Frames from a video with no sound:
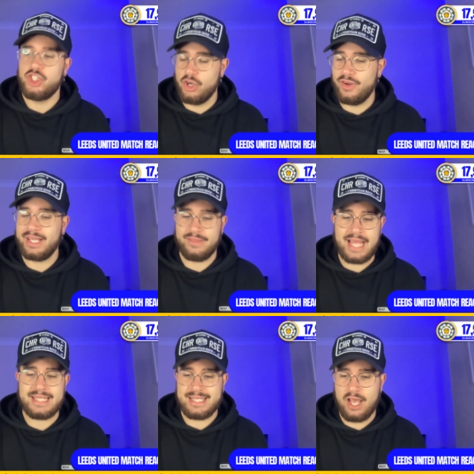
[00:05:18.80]
during
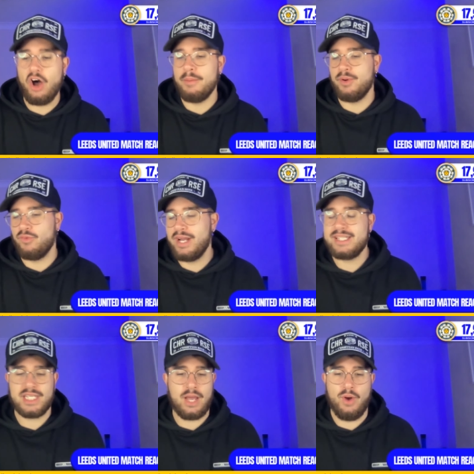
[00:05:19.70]
that time. But really,
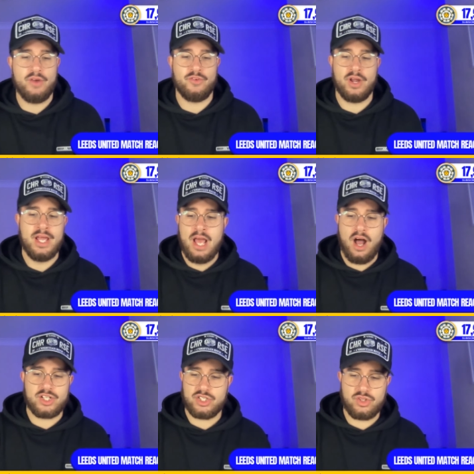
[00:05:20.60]
to go over it,
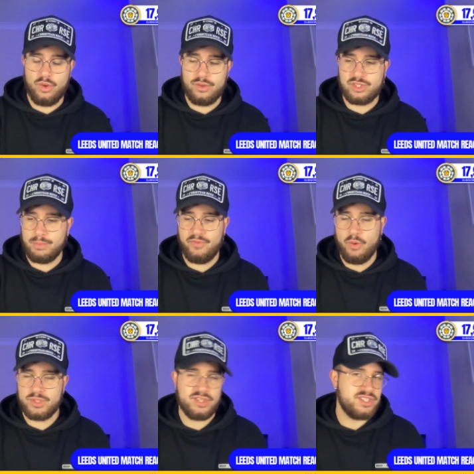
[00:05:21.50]
I just thought it was the
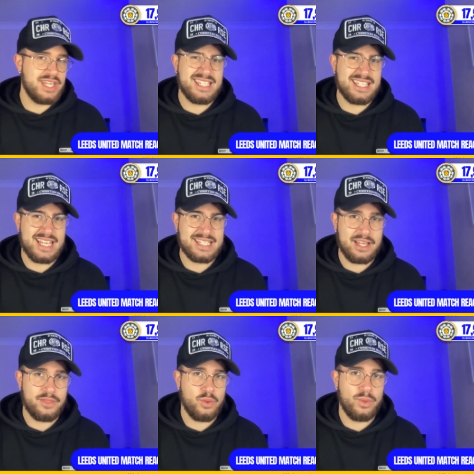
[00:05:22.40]
performance of the season
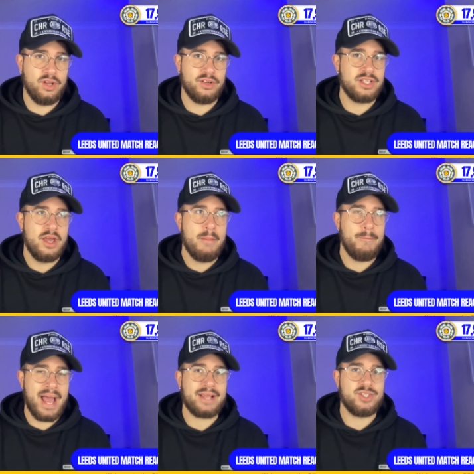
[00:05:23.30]
yesterday. I thought we looked
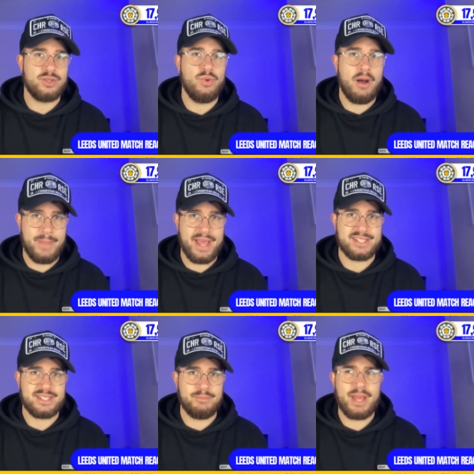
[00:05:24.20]
back to our
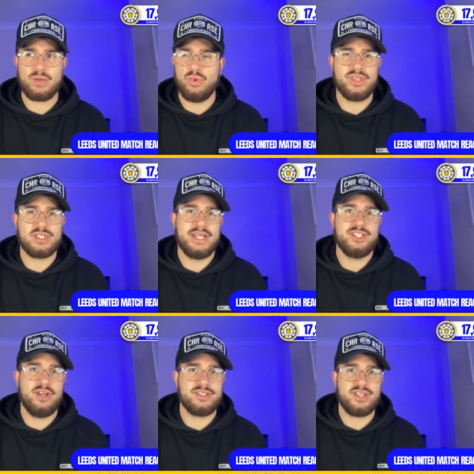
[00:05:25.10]
best and back what this
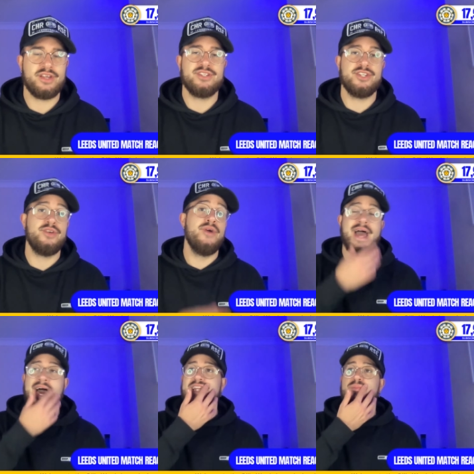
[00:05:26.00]
Legion United side can do.
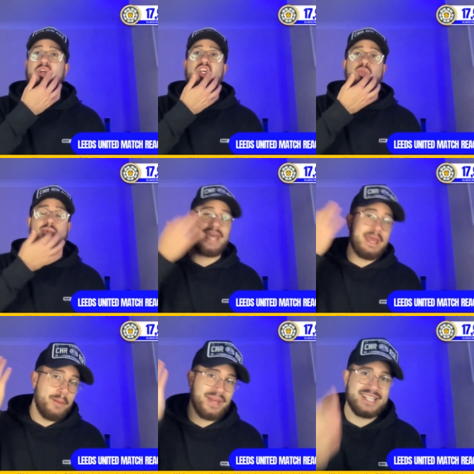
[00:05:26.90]
And it's because we
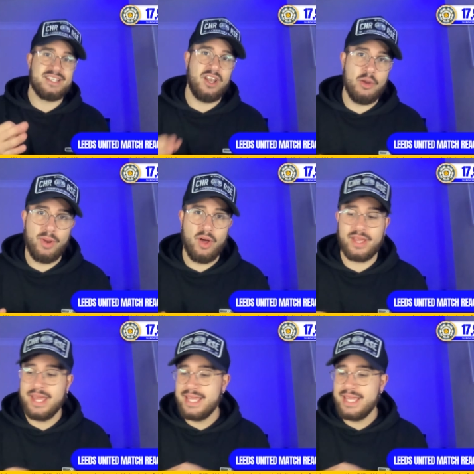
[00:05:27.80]
came up against a low block.